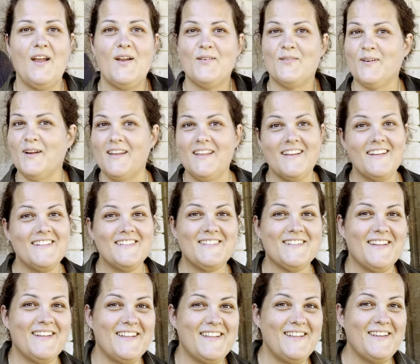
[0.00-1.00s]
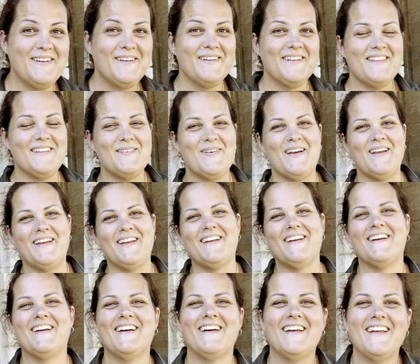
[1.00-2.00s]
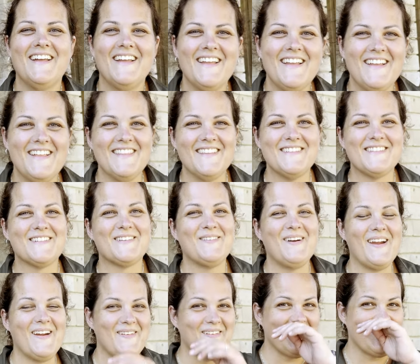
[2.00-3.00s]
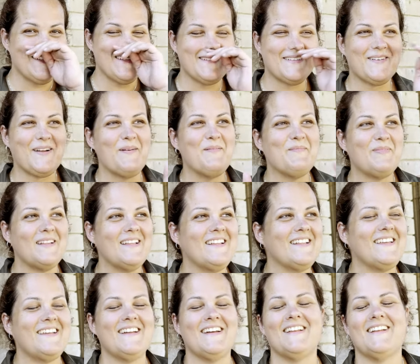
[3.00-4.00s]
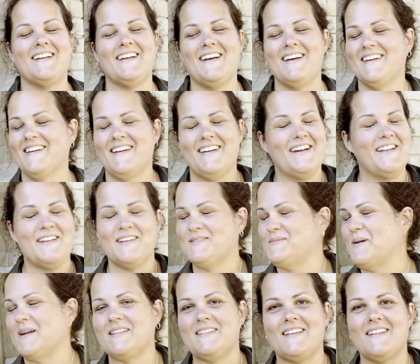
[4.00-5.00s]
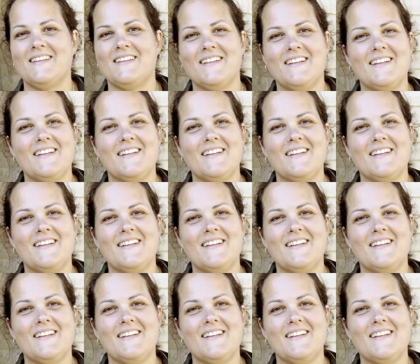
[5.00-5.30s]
running into you in the square, which is completely unexpected.